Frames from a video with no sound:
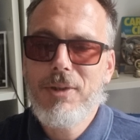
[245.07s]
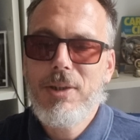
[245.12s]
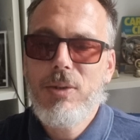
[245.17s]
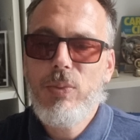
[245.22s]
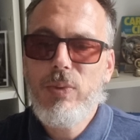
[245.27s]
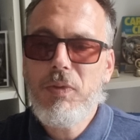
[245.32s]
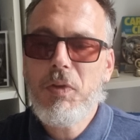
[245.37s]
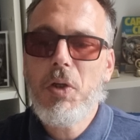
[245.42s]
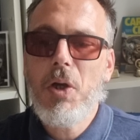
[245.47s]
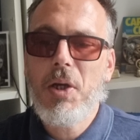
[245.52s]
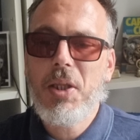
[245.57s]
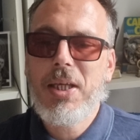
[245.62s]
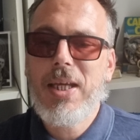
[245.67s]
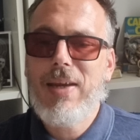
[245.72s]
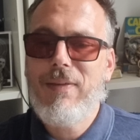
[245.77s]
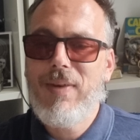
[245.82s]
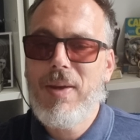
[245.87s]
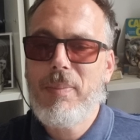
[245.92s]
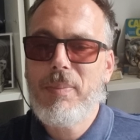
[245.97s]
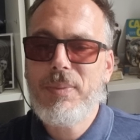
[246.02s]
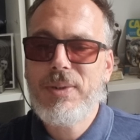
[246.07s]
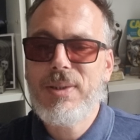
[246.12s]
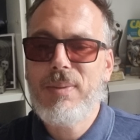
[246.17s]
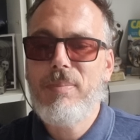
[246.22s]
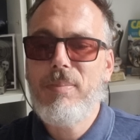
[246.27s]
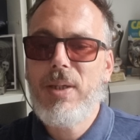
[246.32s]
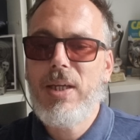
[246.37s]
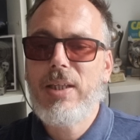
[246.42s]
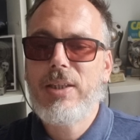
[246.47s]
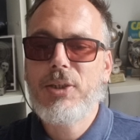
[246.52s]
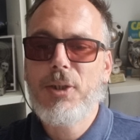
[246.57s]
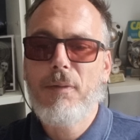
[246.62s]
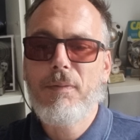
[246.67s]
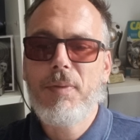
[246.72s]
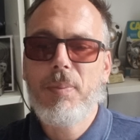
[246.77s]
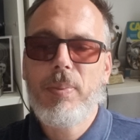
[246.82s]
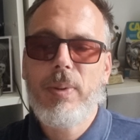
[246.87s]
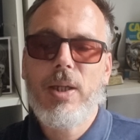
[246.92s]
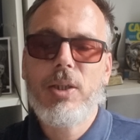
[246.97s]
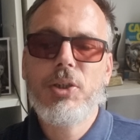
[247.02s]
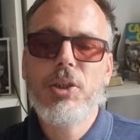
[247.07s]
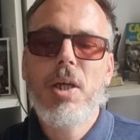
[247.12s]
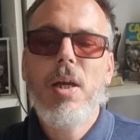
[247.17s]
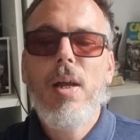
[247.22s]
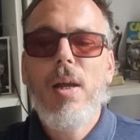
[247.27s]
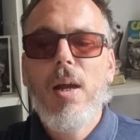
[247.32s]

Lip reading: We've got to give him some minutes off the pitch.